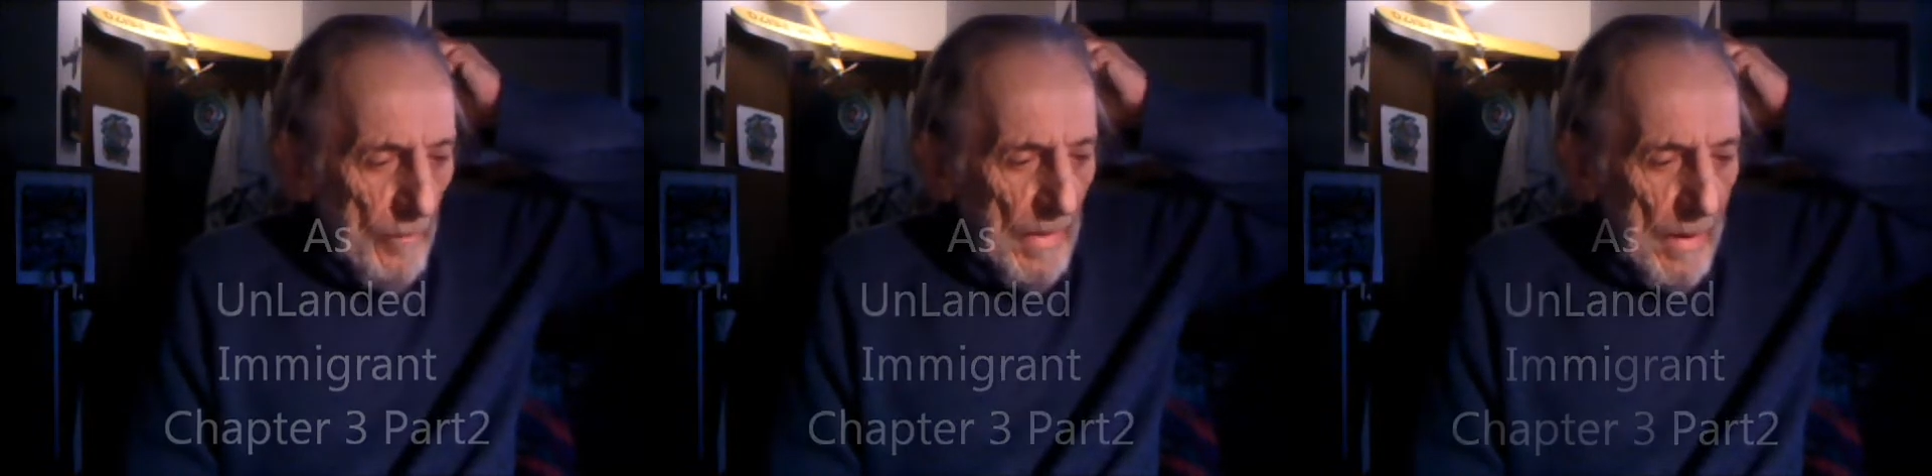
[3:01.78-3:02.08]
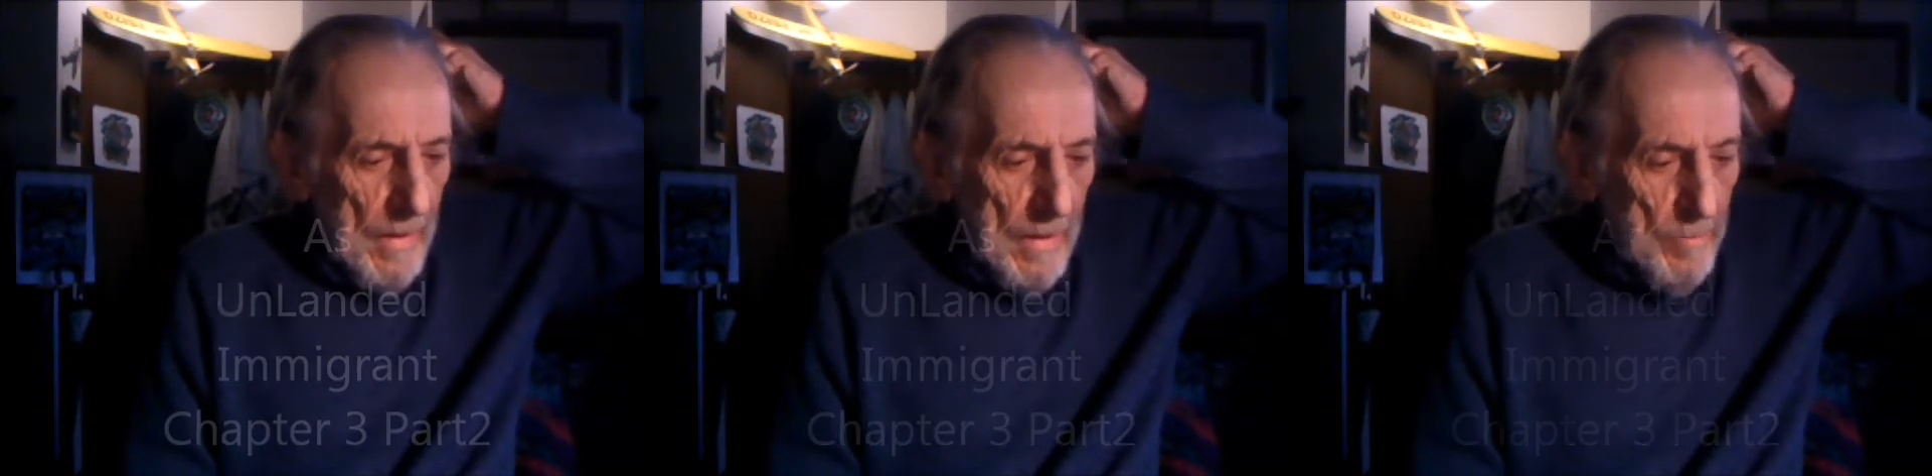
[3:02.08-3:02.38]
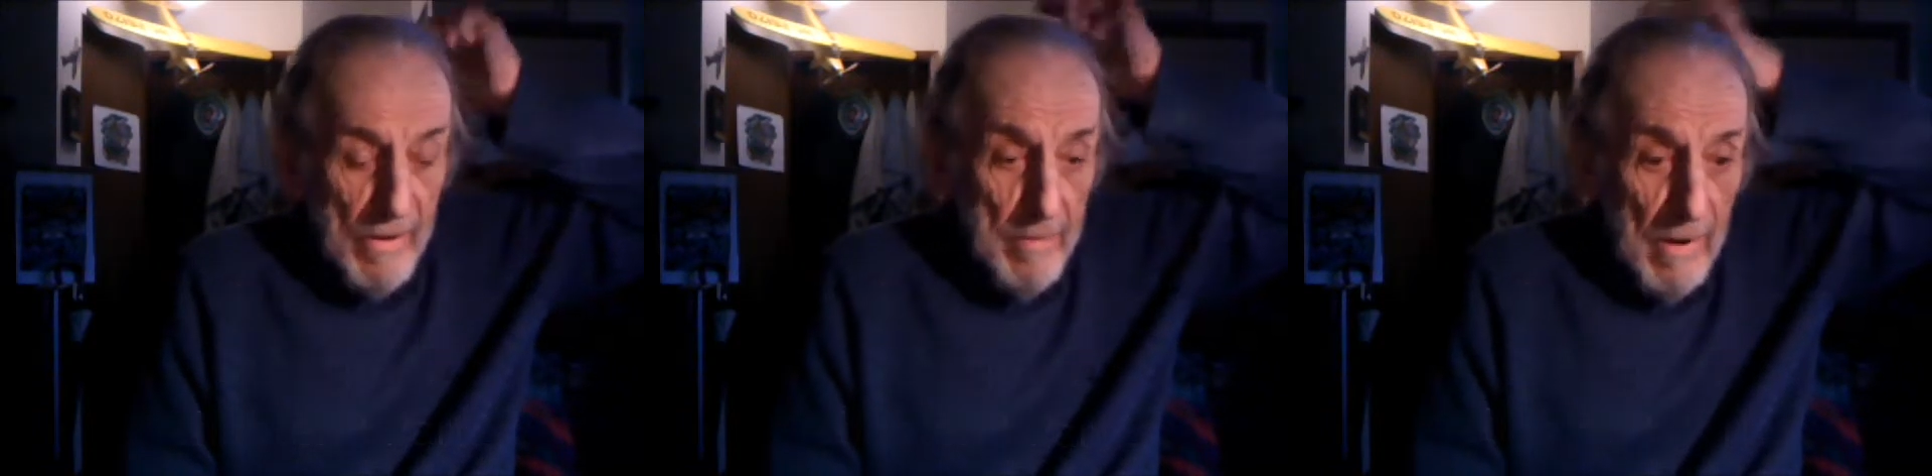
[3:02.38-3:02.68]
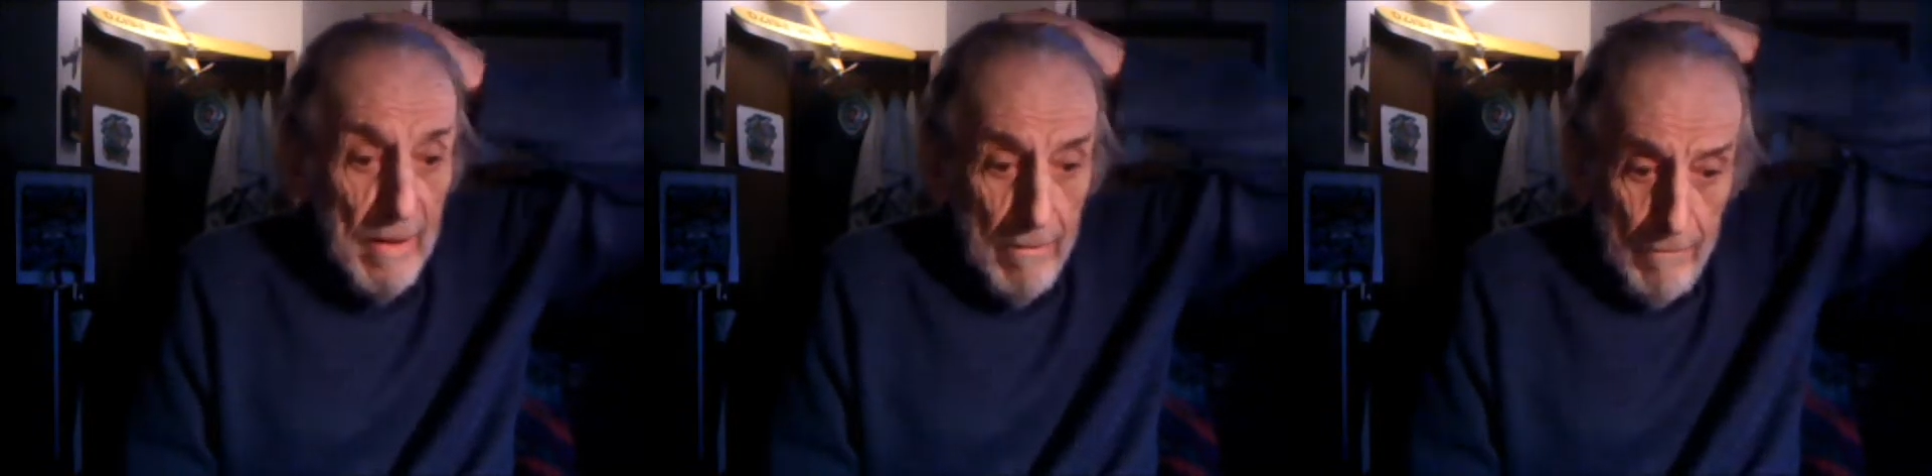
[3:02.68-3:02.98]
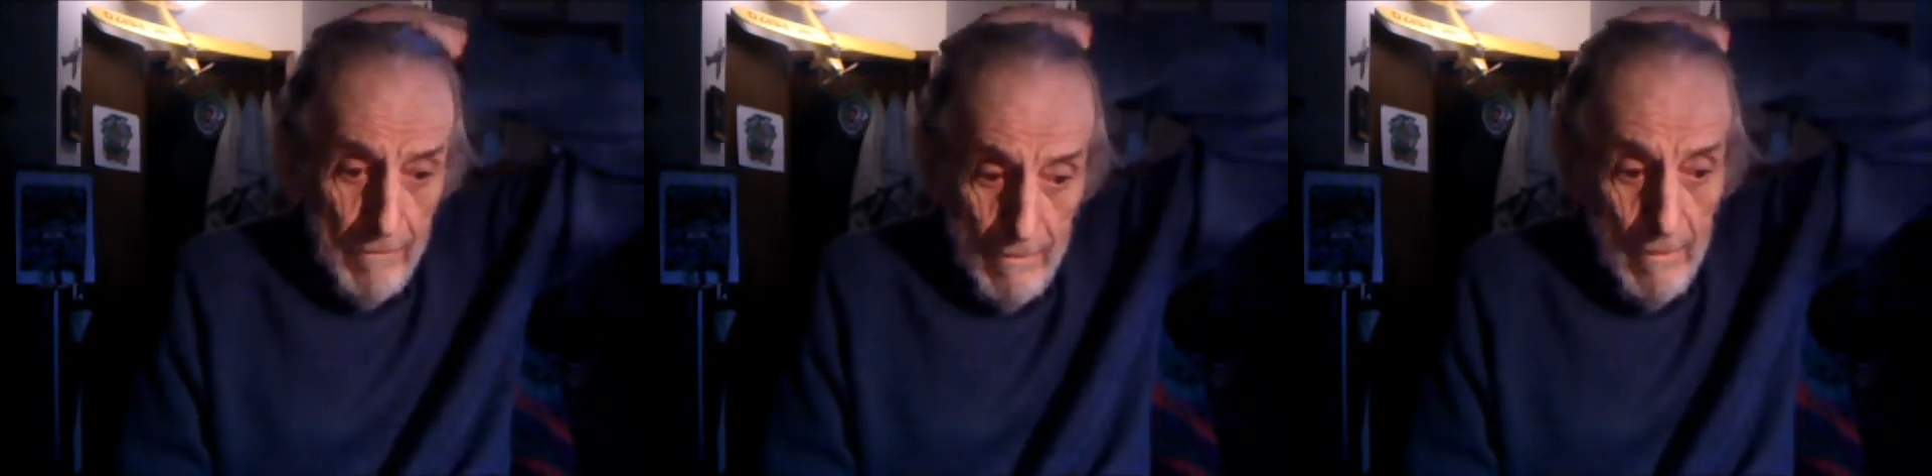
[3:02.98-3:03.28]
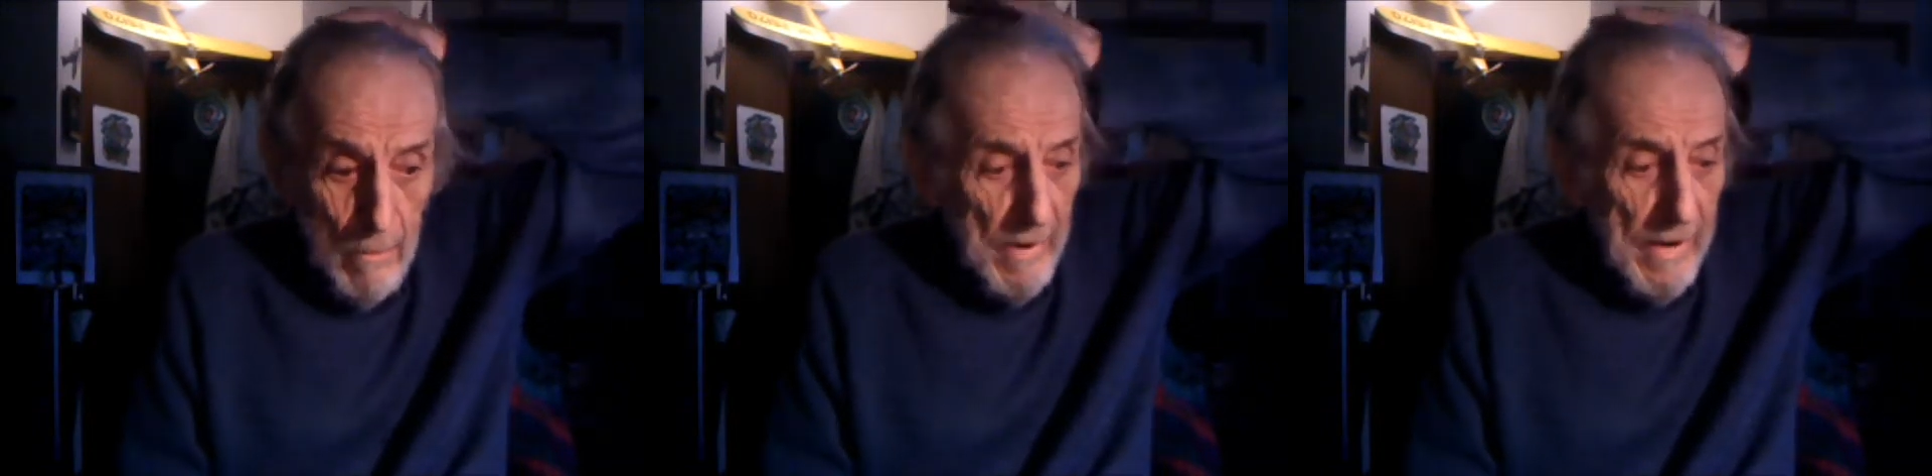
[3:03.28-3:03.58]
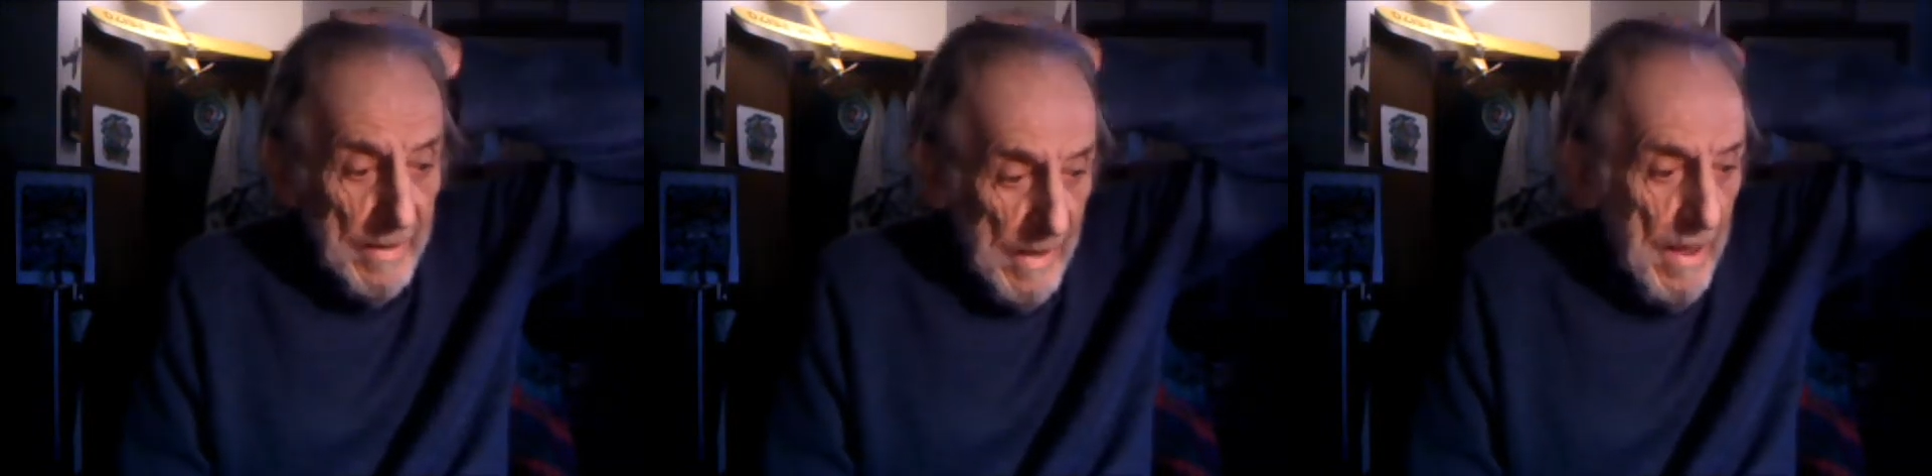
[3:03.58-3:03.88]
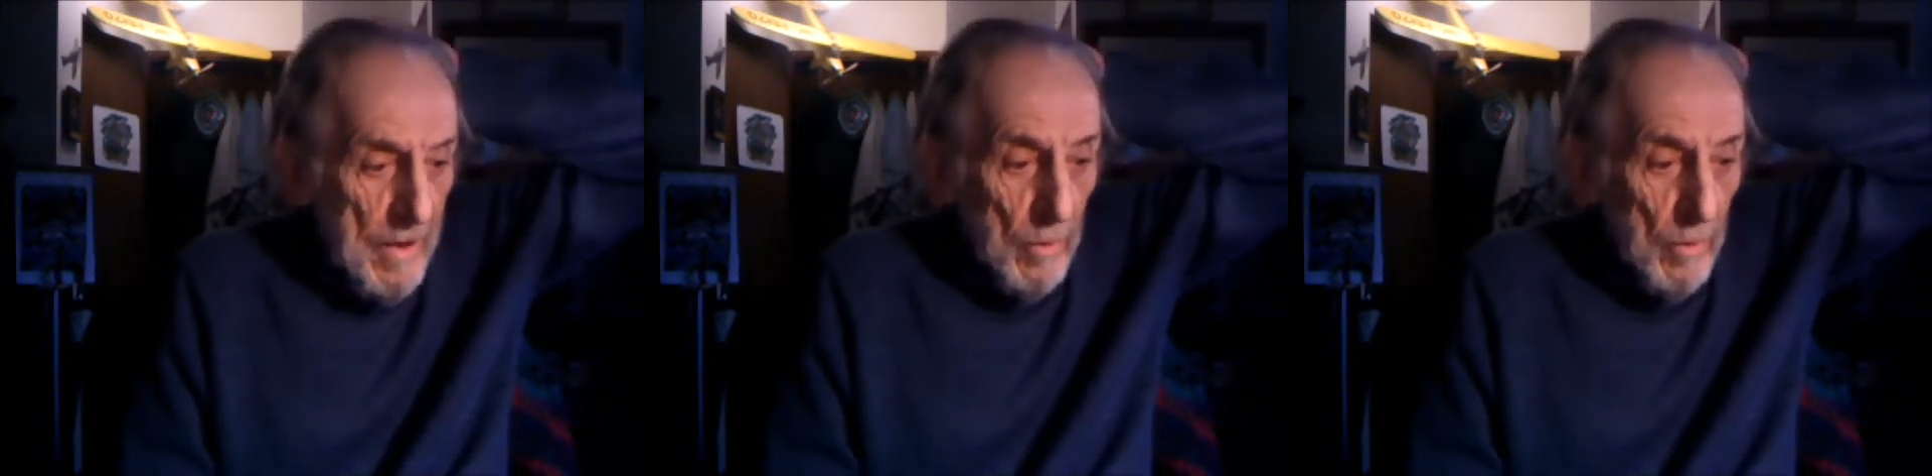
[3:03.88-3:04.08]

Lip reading: pretty much when I can,